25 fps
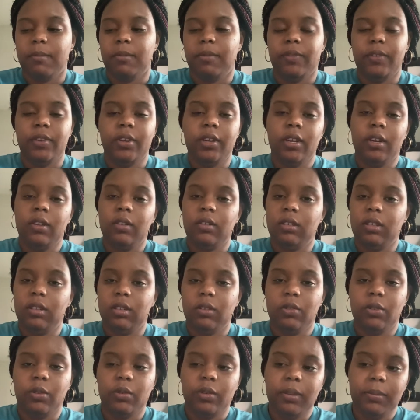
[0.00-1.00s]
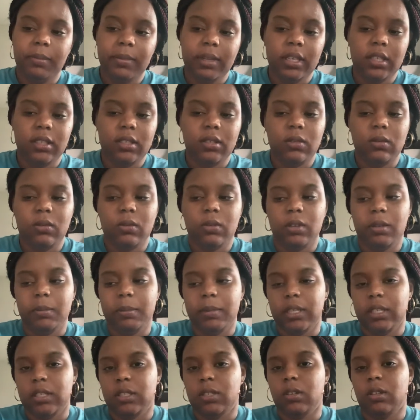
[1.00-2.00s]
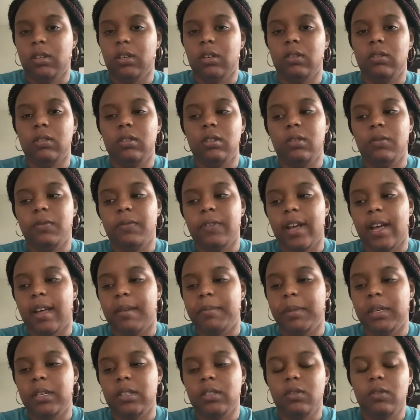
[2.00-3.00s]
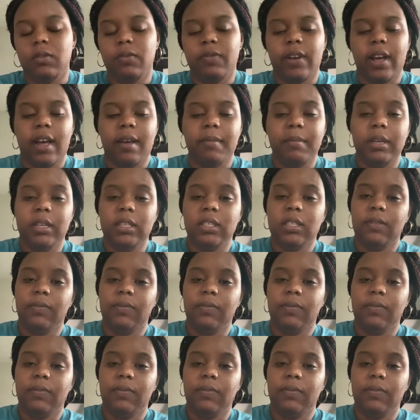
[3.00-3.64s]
If you can only do 3 minutes, do 3 minutes. You can only do 5 minutes, do 5 minutes.